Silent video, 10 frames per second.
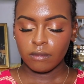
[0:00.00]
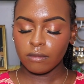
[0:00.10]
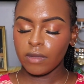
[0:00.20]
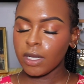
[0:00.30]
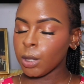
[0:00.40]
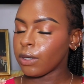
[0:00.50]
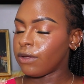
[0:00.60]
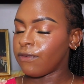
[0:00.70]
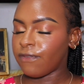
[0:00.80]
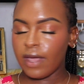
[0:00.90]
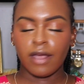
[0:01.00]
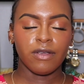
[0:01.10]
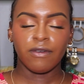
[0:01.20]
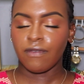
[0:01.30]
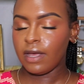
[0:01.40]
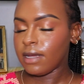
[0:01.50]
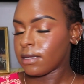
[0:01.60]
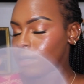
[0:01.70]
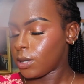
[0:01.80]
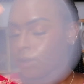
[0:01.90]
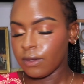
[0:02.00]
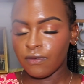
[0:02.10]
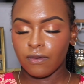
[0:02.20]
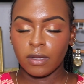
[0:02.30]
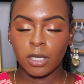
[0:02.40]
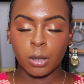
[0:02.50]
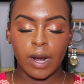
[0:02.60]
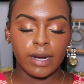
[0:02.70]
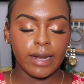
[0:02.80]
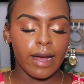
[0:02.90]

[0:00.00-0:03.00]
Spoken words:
Make sure you fan your face until it's fully dried